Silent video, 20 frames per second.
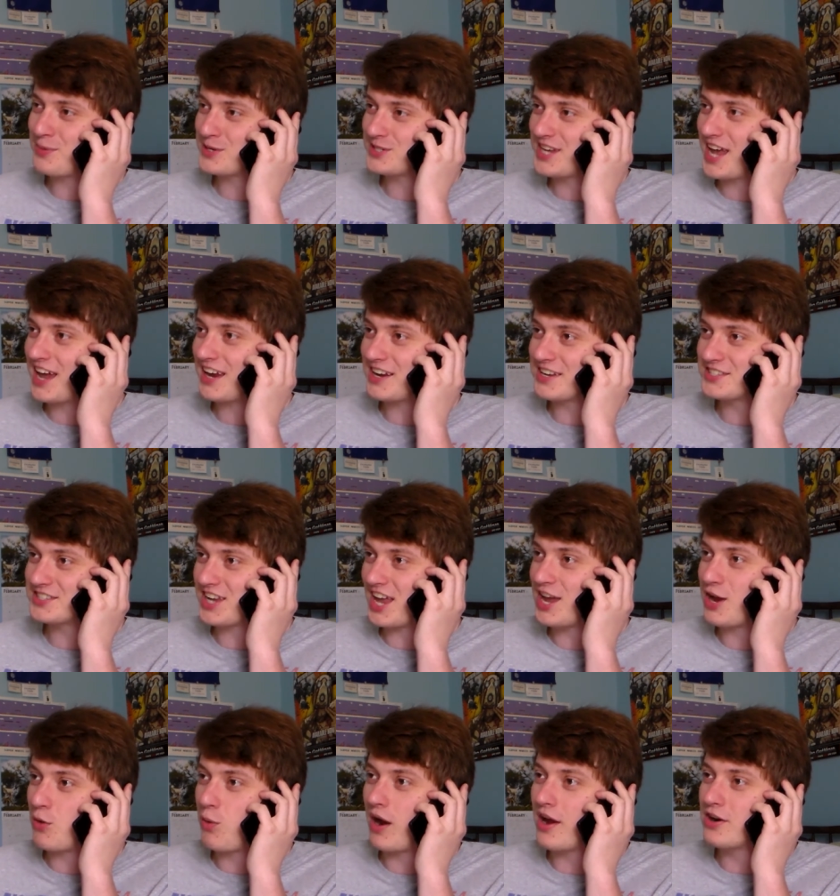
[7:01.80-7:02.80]
protagonist
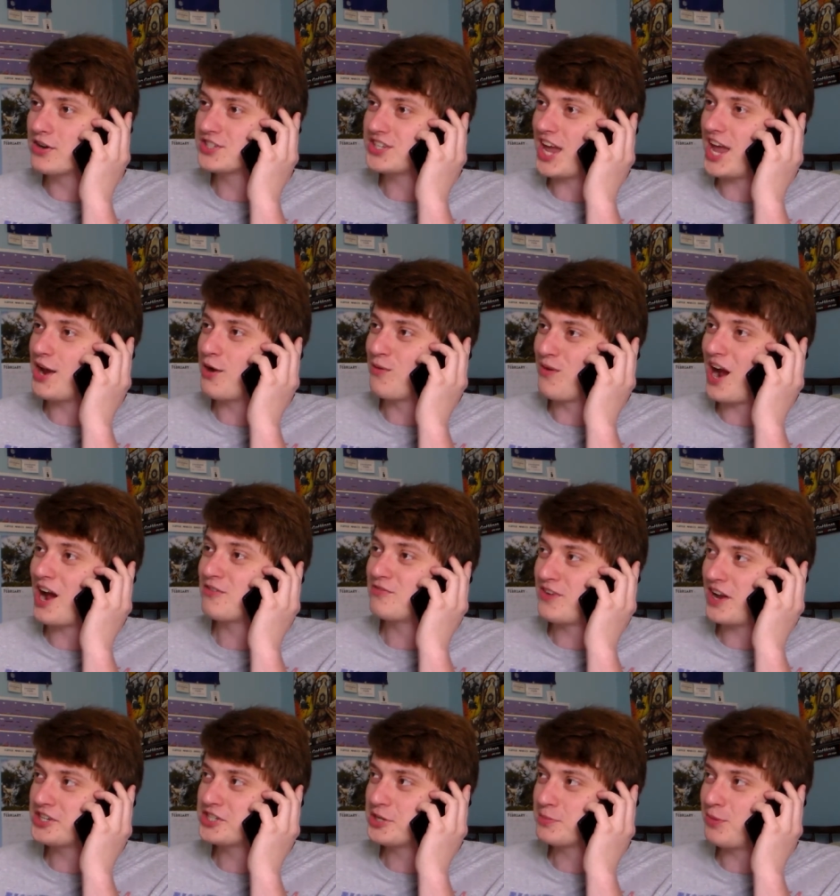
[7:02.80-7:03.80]
acquires a ground
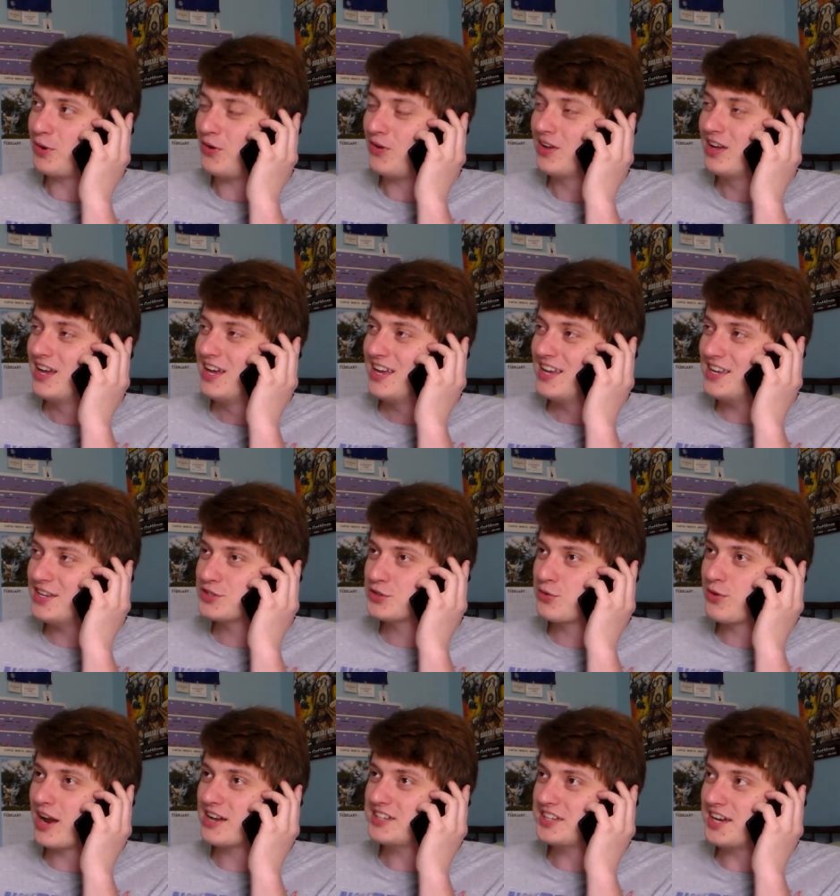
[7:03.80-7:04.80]
vegetable, he is
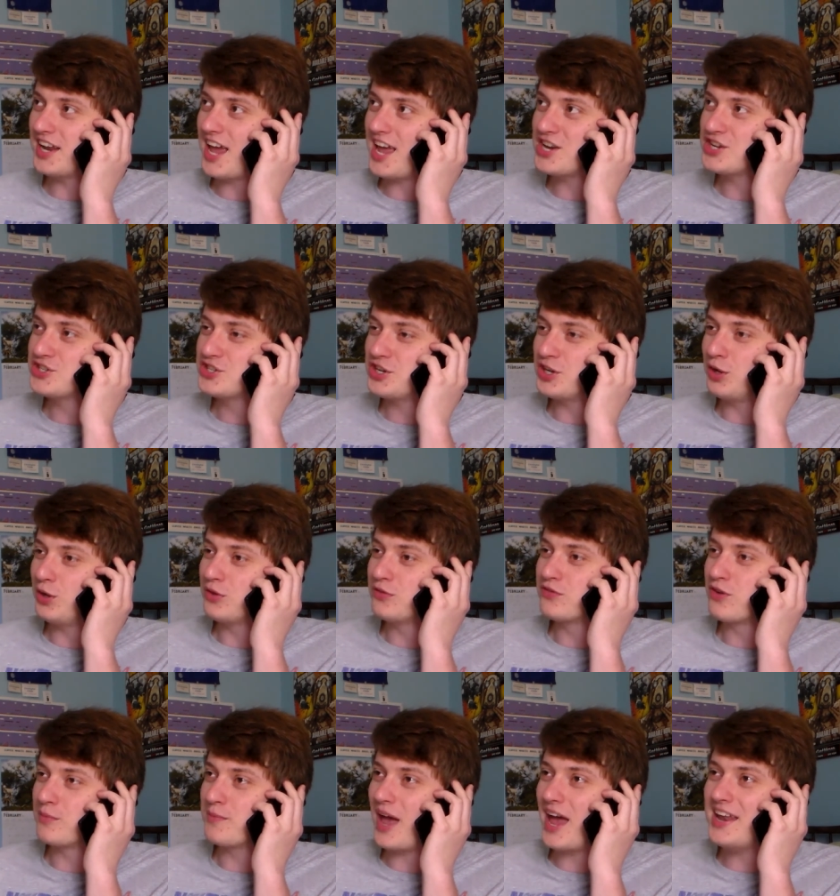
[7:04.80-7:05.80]
granted a shield
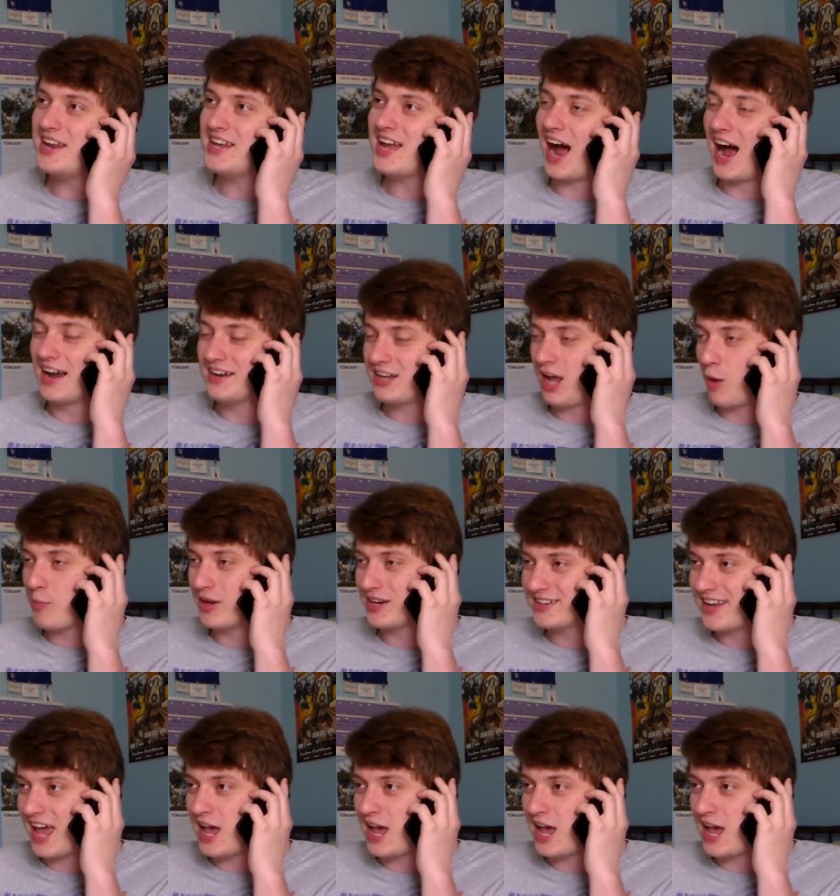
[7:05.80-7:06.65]
from any oncoming